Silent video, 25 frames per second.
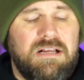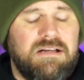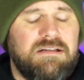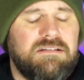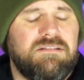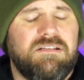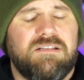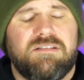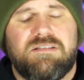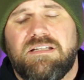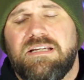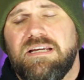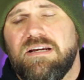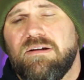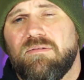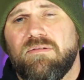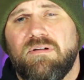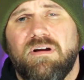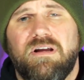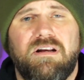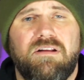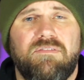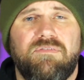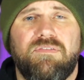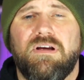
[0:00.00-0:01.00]
Just get
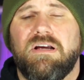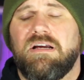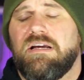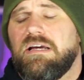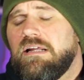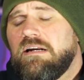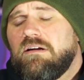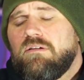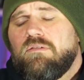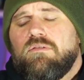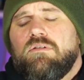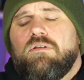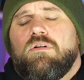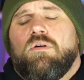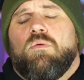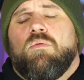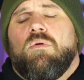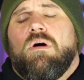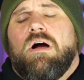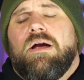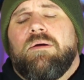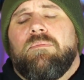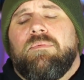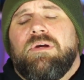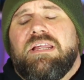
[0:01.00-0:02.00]
rid of, I don't know
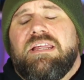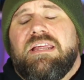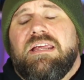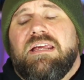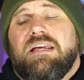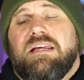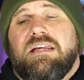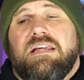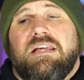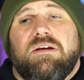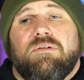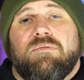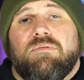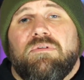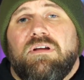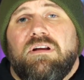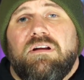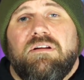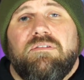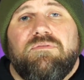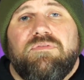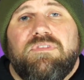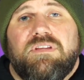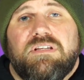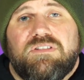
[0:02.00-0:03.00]
why we can't get rid
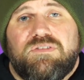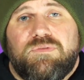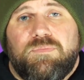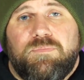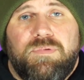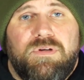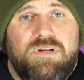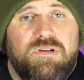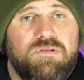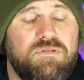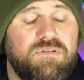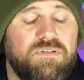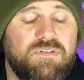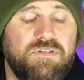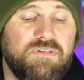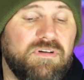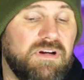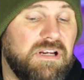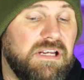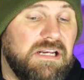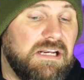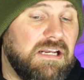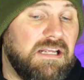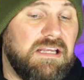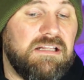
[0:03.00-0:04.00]
of this puke green.